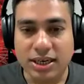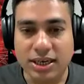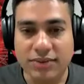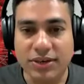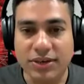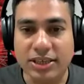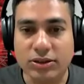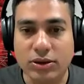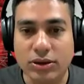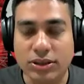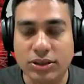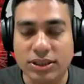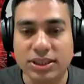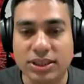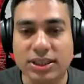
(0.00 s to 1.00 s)
different
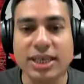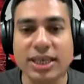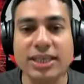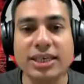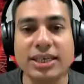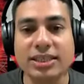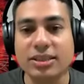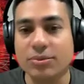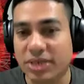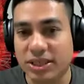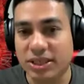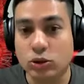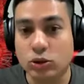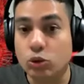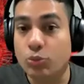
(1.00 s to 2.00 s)
technologies. And there is a
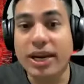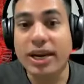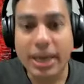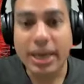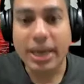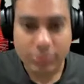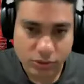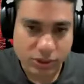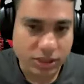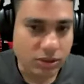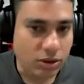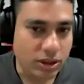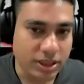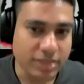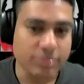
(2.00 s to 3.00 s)
big super lab, you
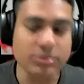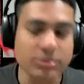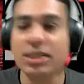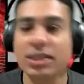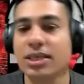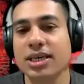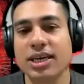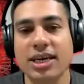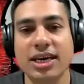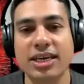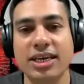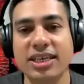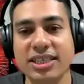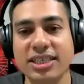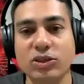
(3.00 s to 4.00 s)
can call them.
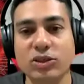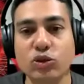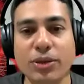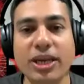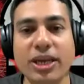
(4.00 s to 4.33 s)
And in these super